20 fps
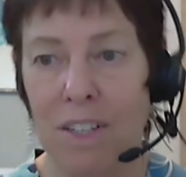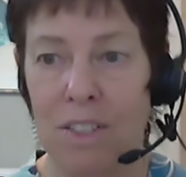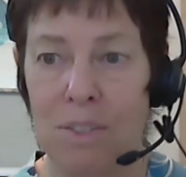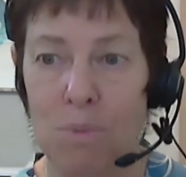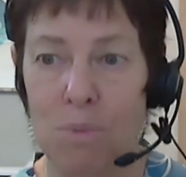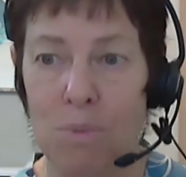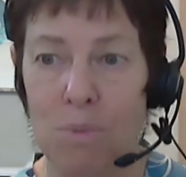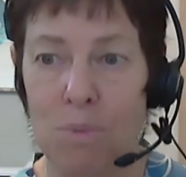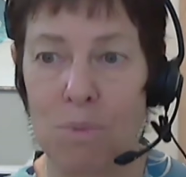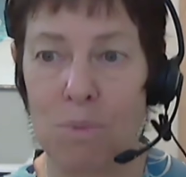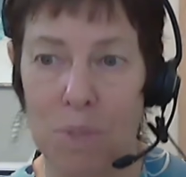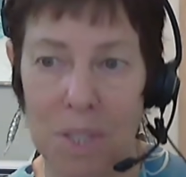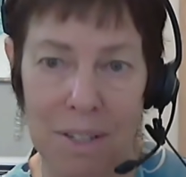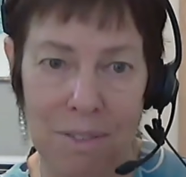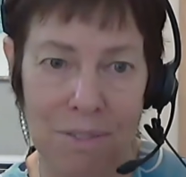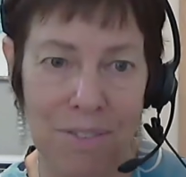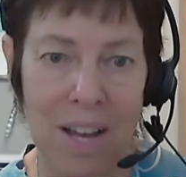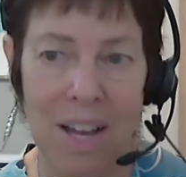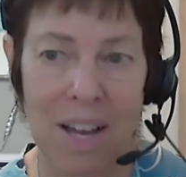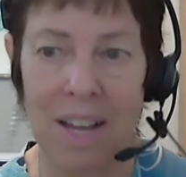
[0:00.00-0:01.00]
really
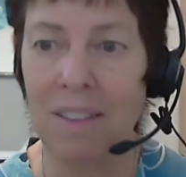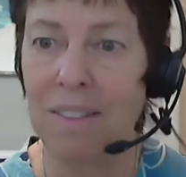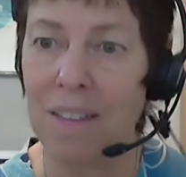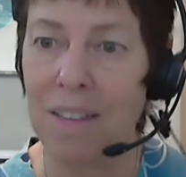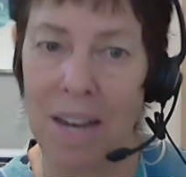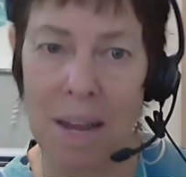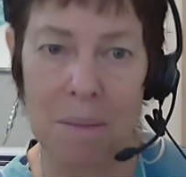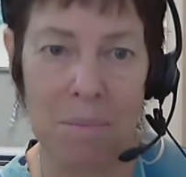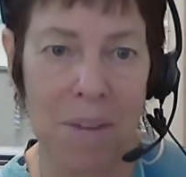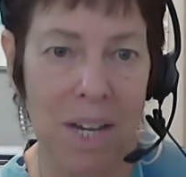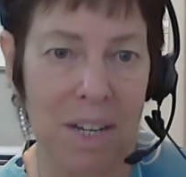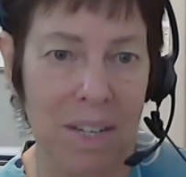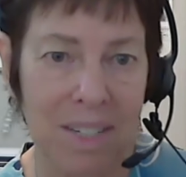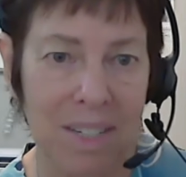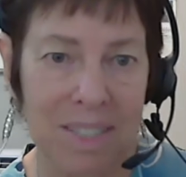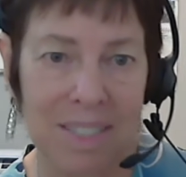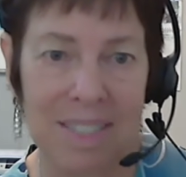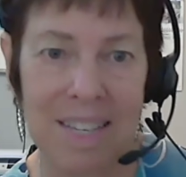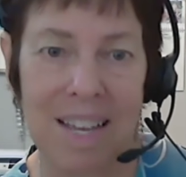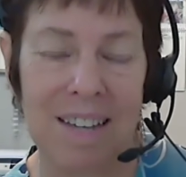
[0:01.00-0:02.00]
fine? Then I'm not going
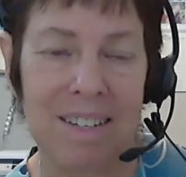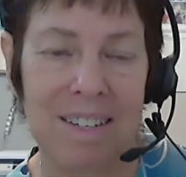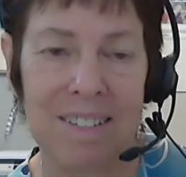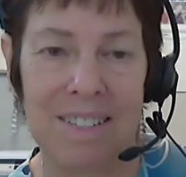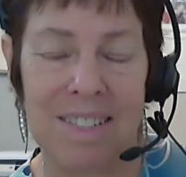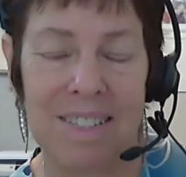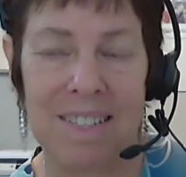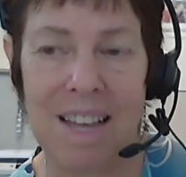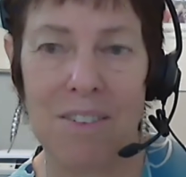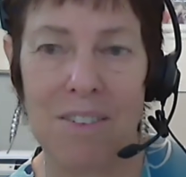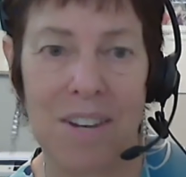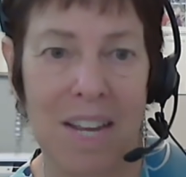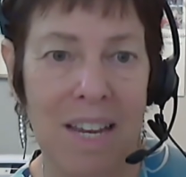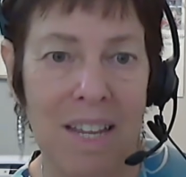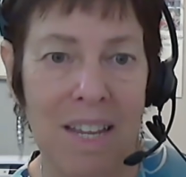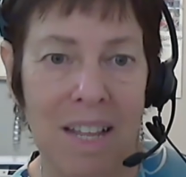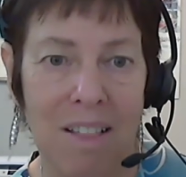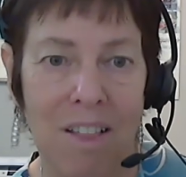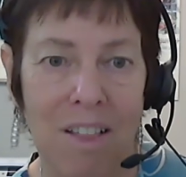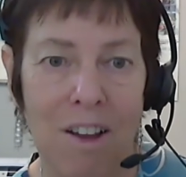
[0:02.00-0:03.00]
to sound
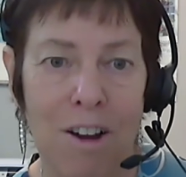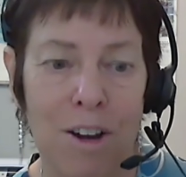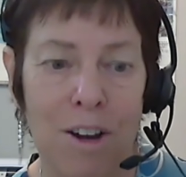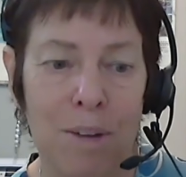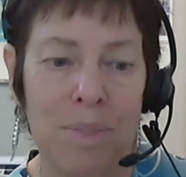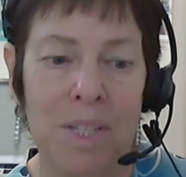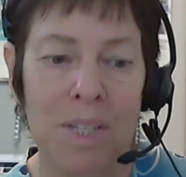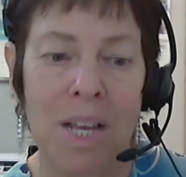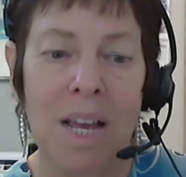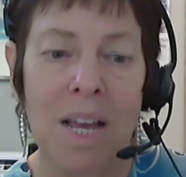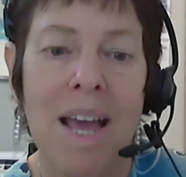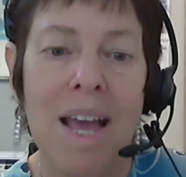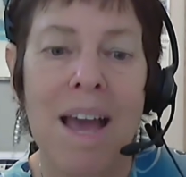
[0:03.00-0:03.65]
any alarms.